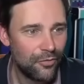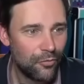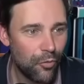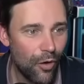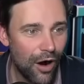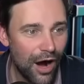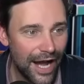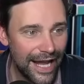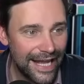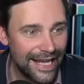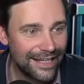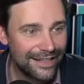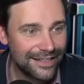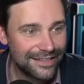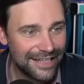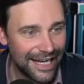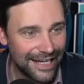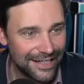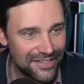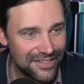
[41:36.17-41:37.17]

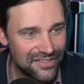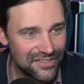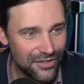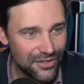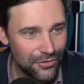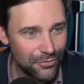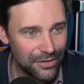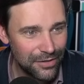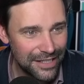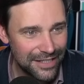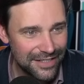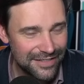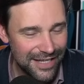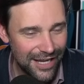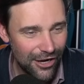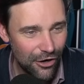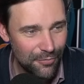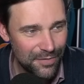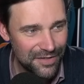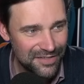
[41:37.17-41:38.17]
Illidan is so willing to
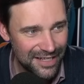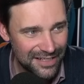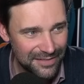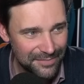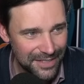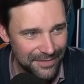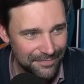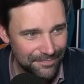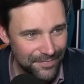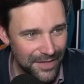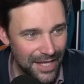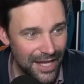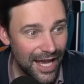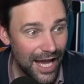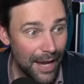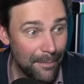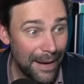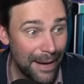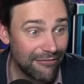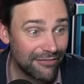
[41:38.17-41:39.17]
help his enemy.
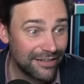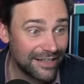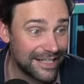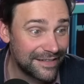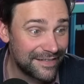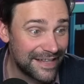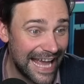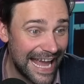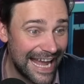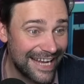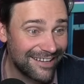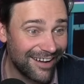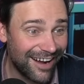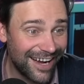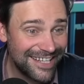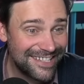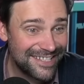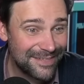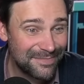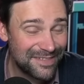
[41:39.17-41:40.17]
Apparently, the 8
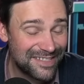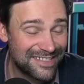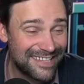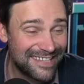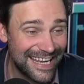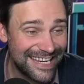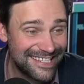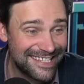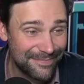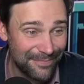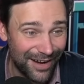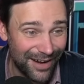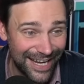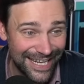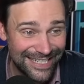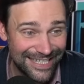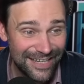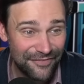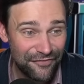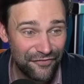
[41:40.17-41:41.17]
items data
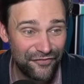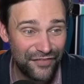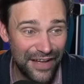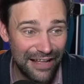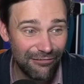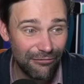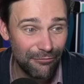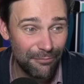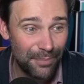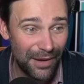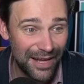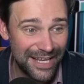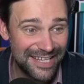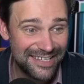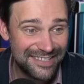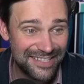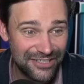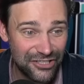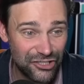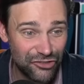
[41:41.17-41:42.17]
mined, Fell
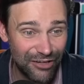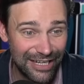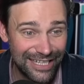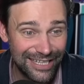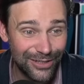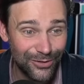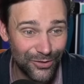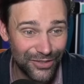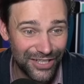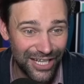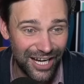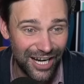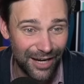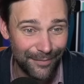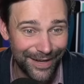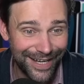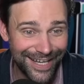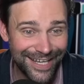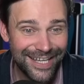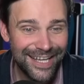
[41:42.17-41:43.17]
Bikes and Dreadlord
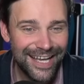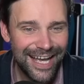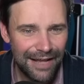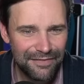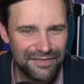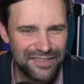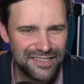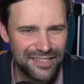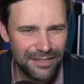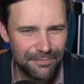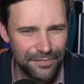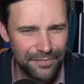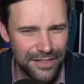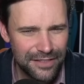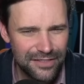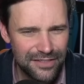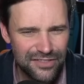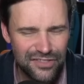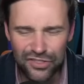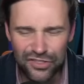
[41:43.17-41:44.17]
armor, have
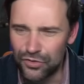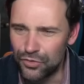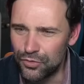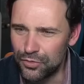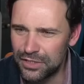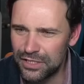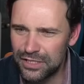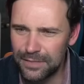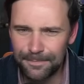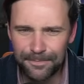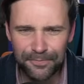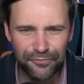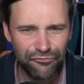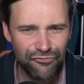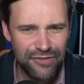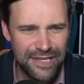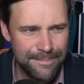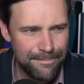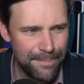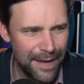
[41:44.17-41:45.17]
something to do with the
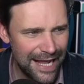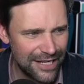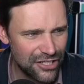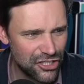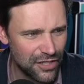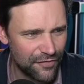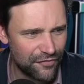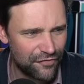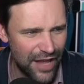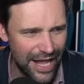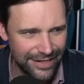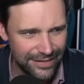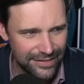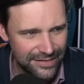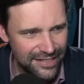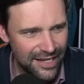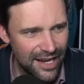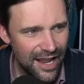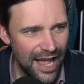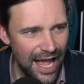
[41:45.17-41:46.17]
pre-patch
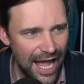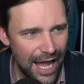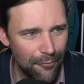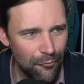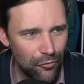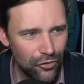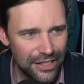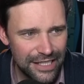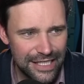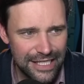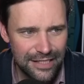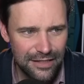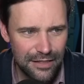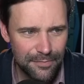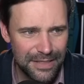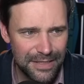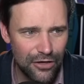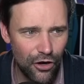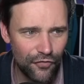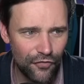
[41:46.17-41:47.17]
event and will
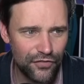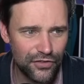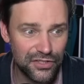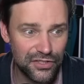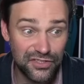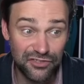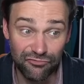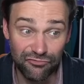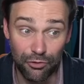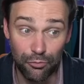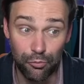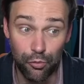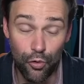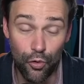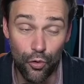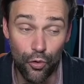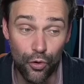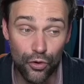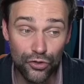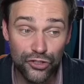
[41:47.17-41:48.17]
either be offered as a
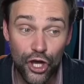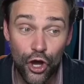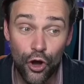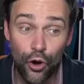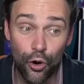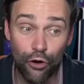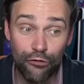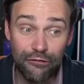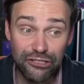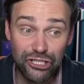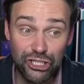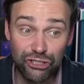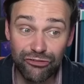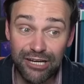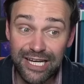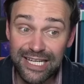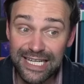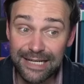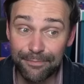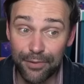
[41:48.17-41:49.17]
reward or a
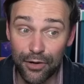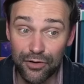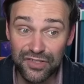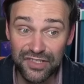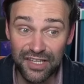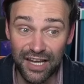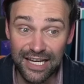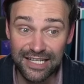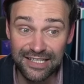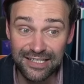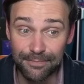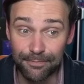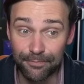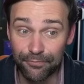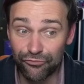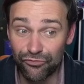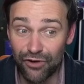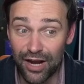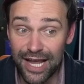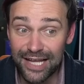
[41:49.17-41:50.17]
trading post item
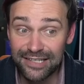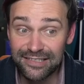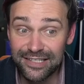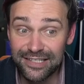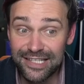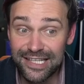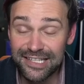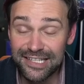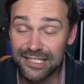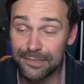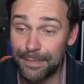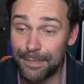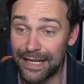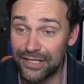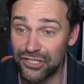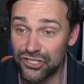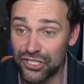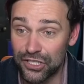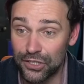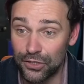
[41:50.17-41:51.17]
prior to the
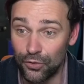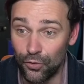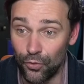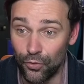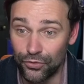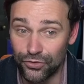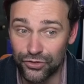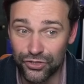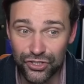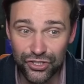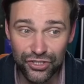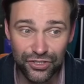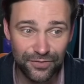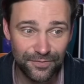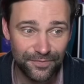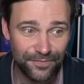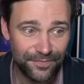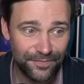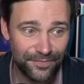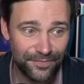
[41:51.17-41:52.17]
expansion launch.